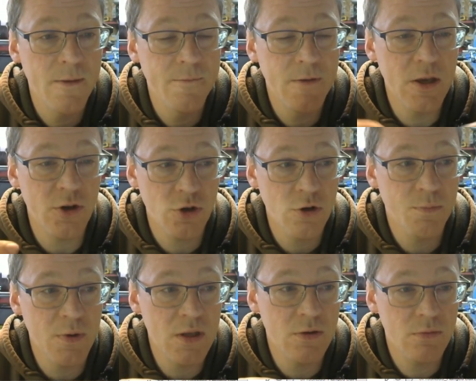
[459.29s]
it should
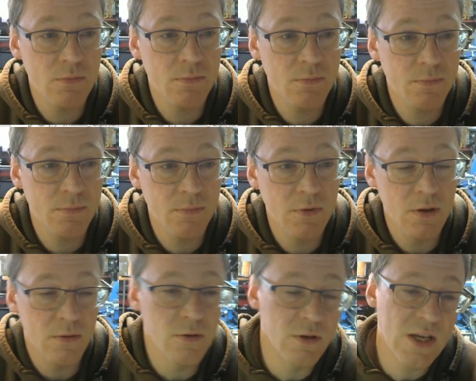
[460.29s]
be
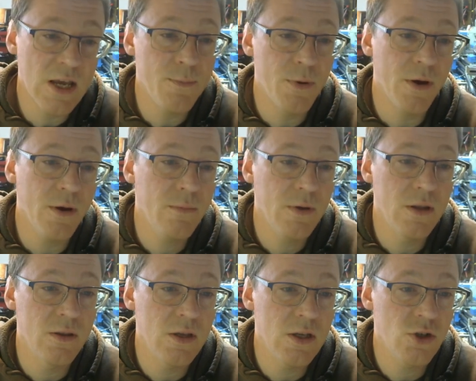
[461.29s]
the taper
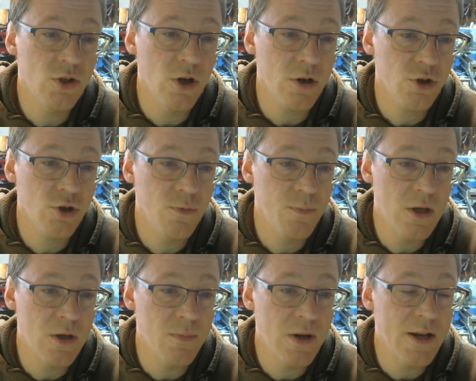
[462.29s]
in the chuck should be
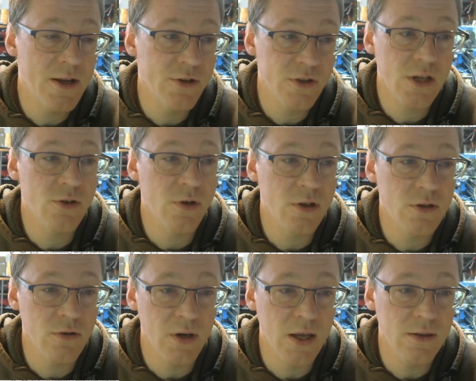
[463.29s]
completely concentric to
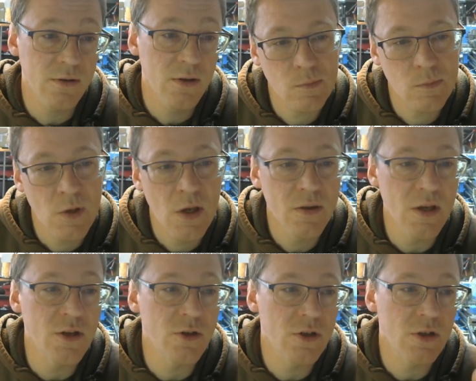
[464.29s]
your lathe.
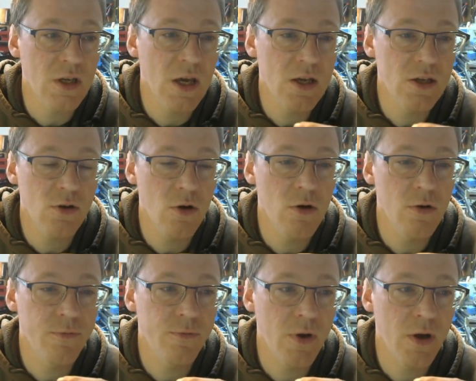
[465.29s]
Then it's just a case
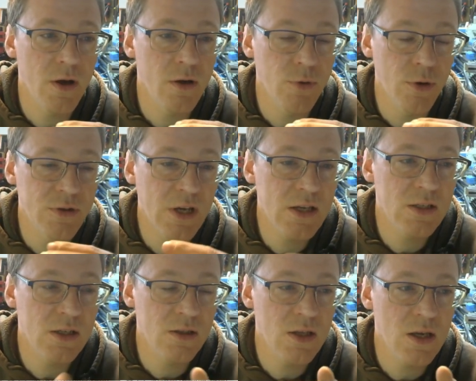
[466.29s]
of
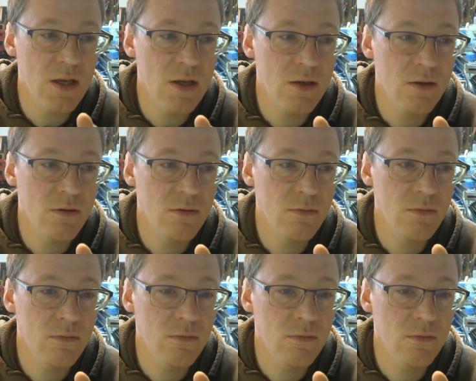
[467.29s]
rotating the
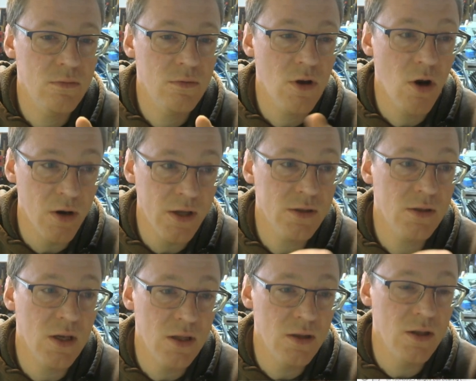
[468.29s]
collet
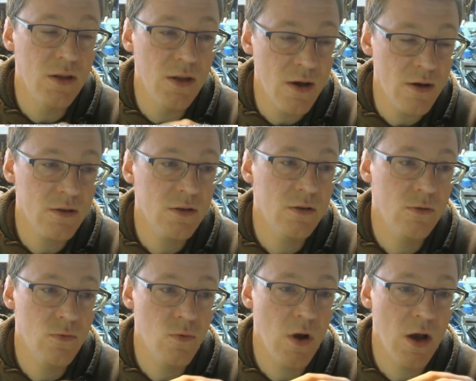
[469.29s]
in the nut
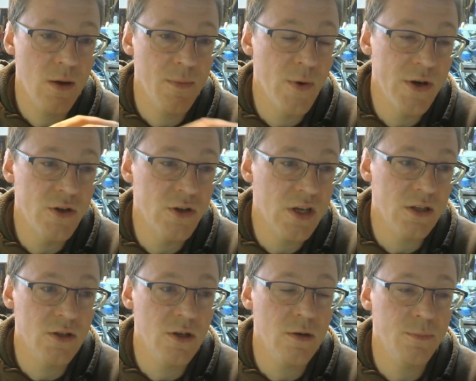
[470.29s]
when you
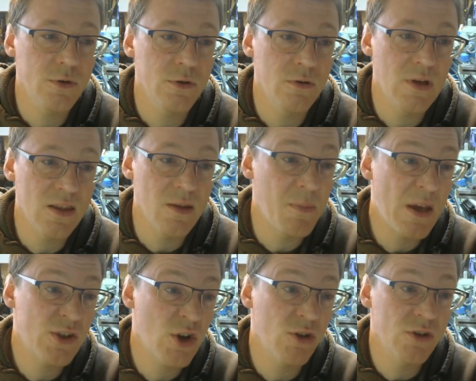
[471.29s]
set up to get the
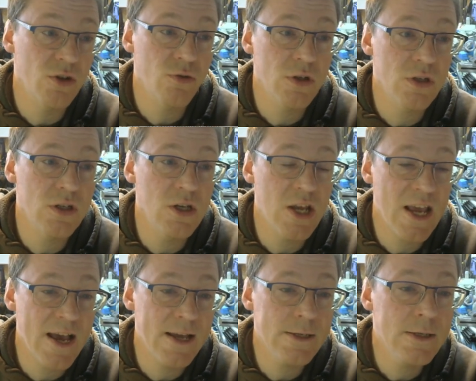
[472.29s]
best concentricity you
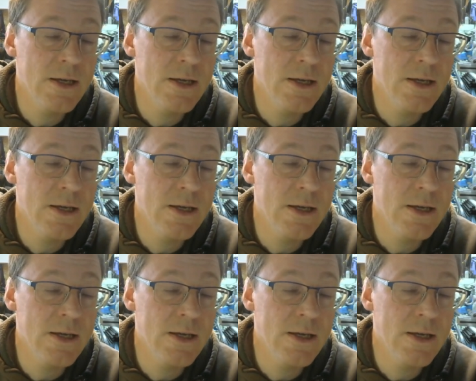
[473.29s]
can.